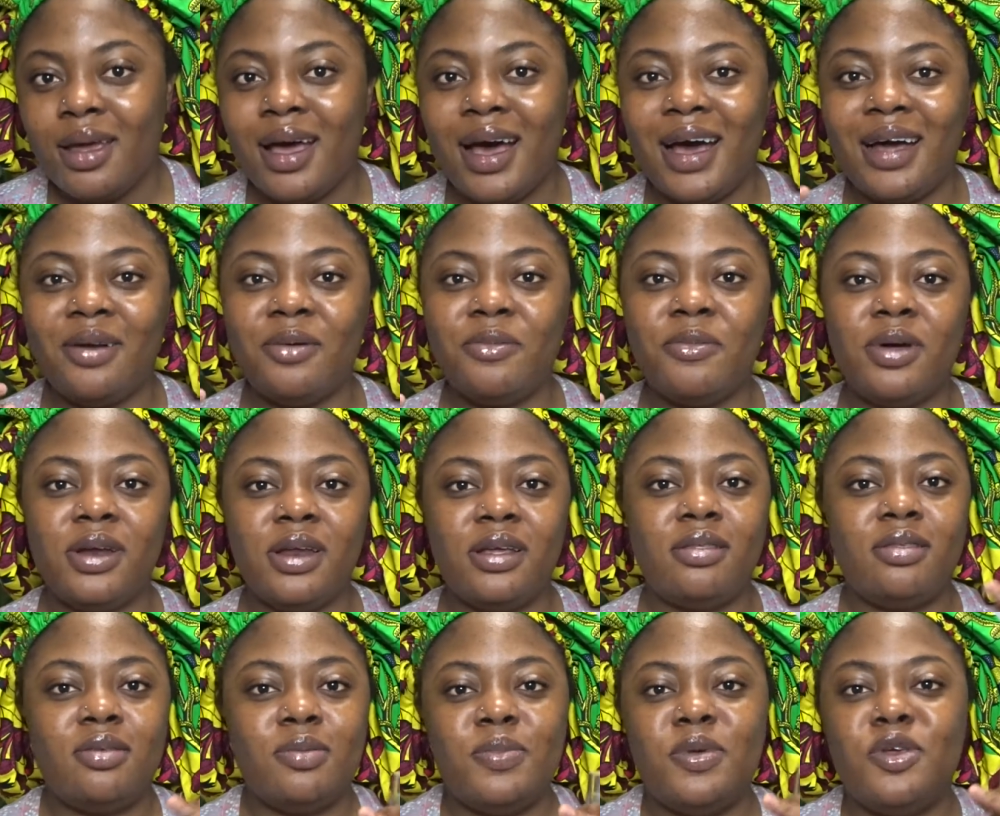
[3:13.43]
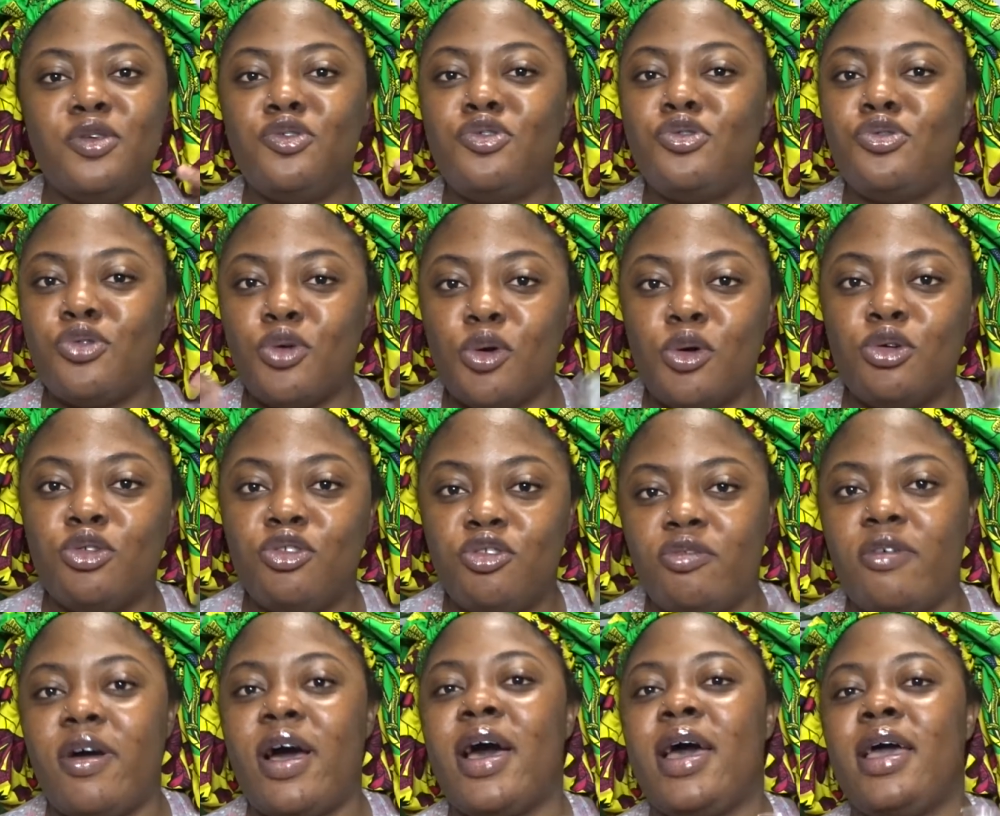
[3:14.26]
I don't want it to be so
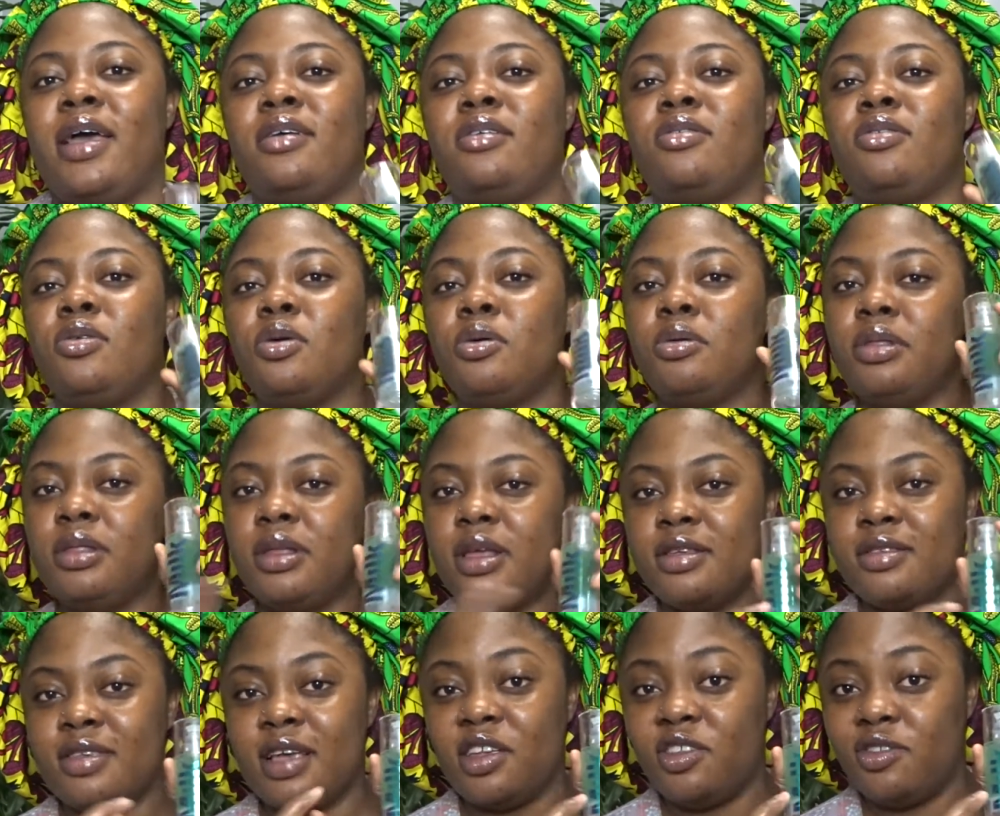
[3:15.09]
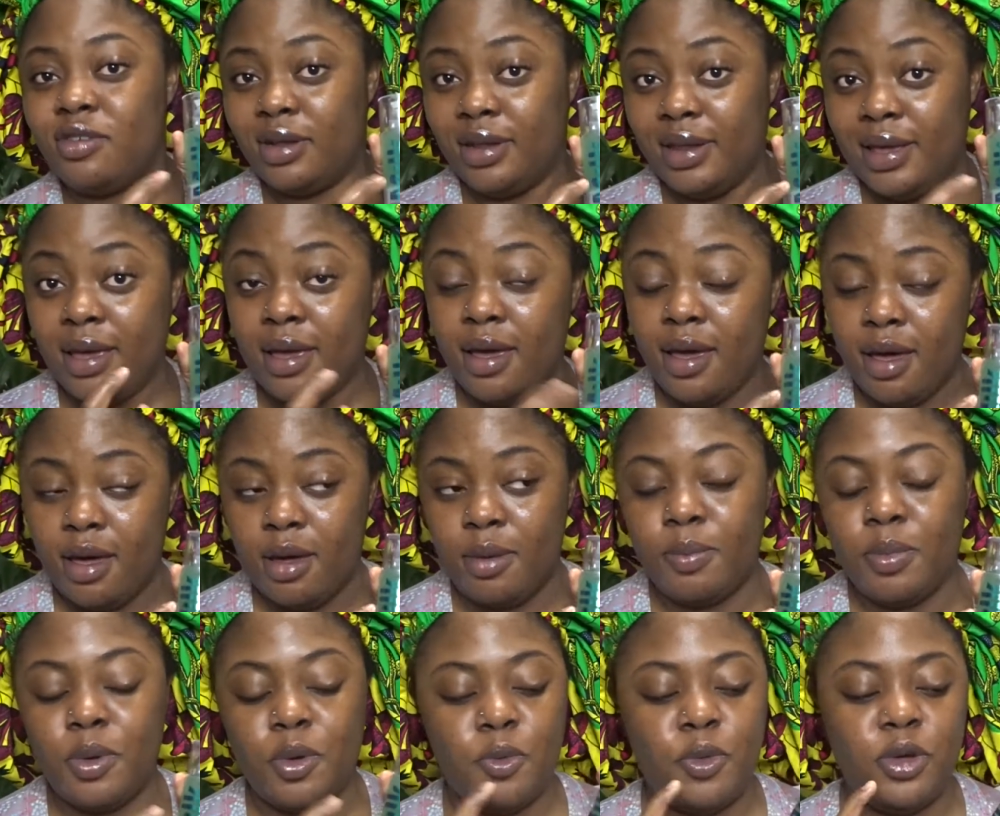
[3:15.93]
dry, so this actually
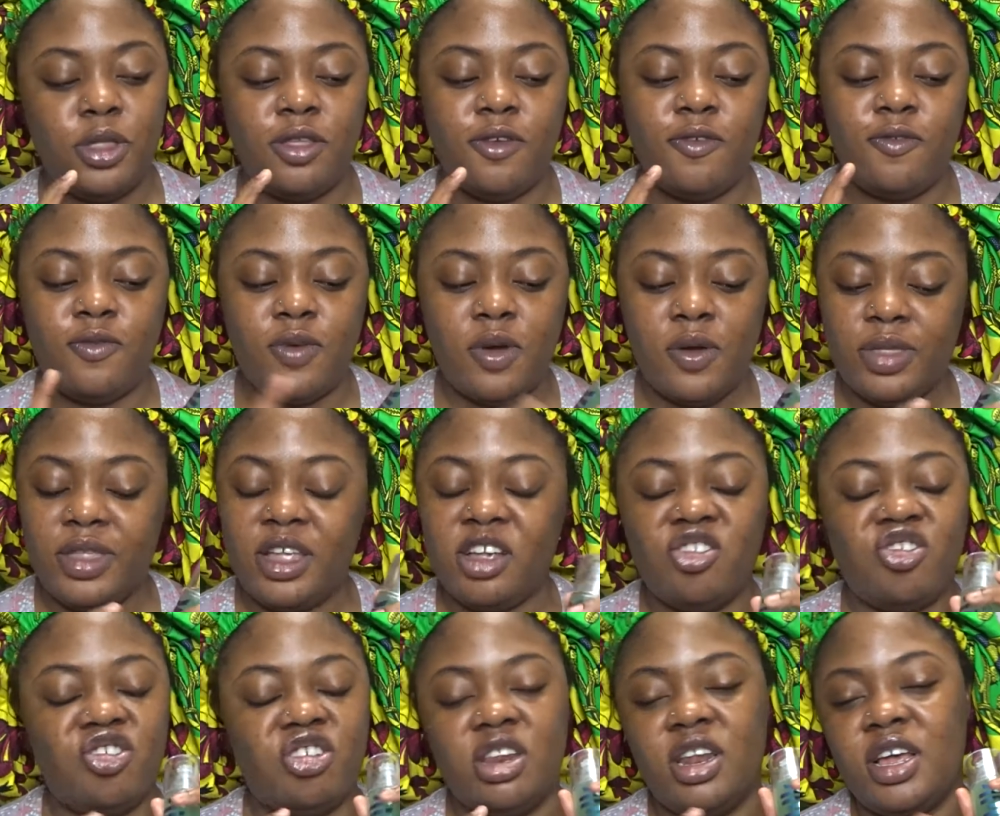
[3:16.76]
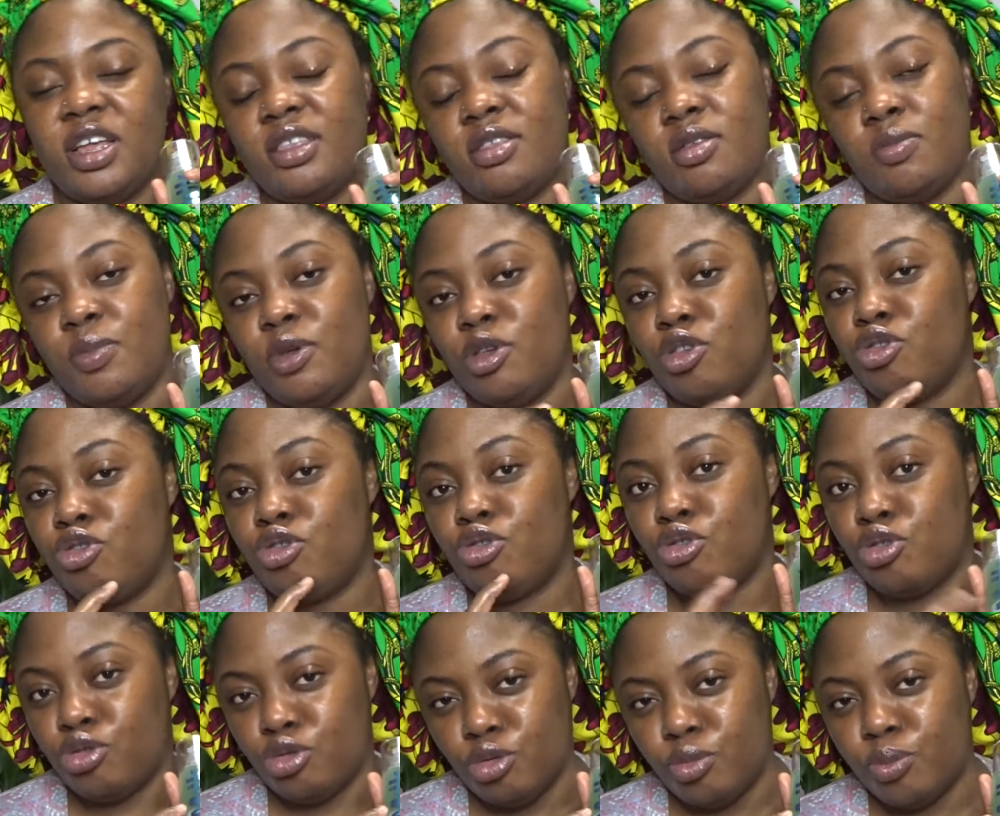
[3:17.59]
help with the foundation not to be
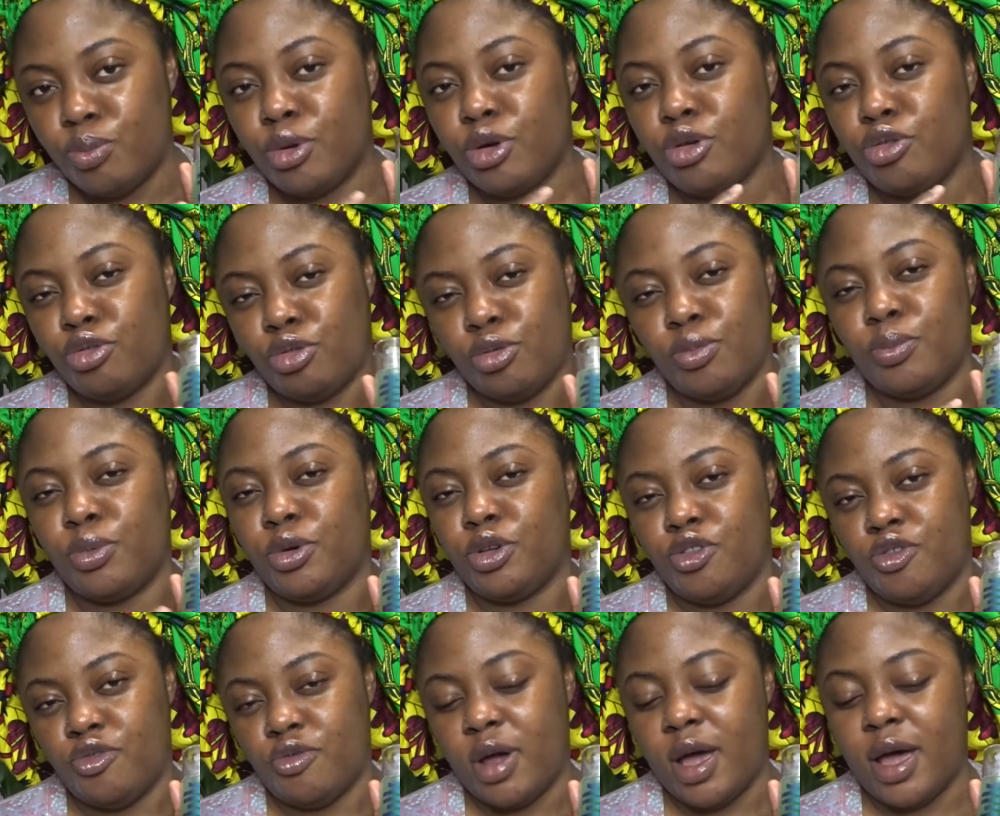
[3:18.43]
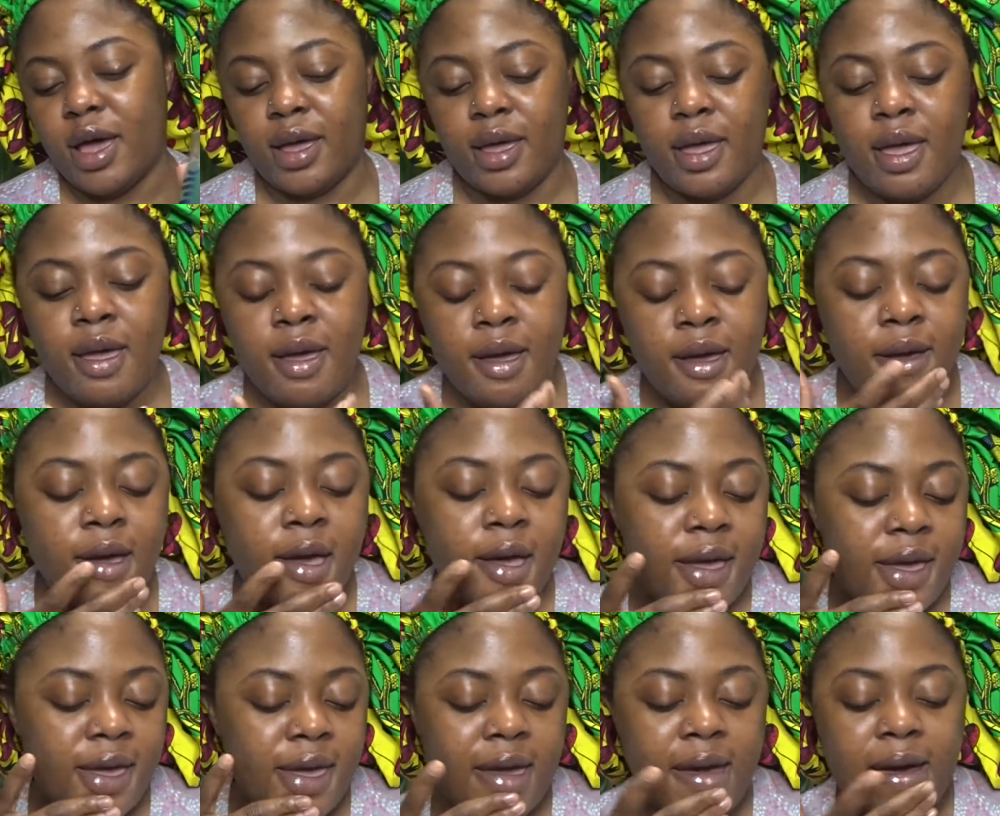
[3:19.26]
super dry.
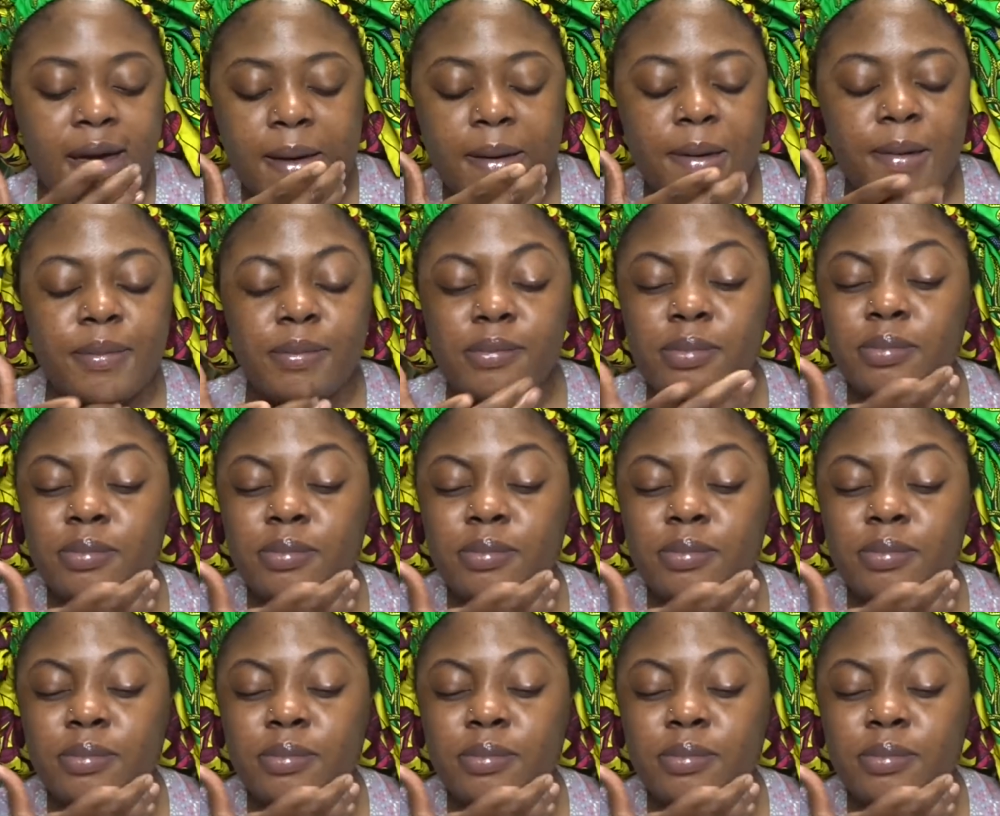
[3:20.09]
Yeah.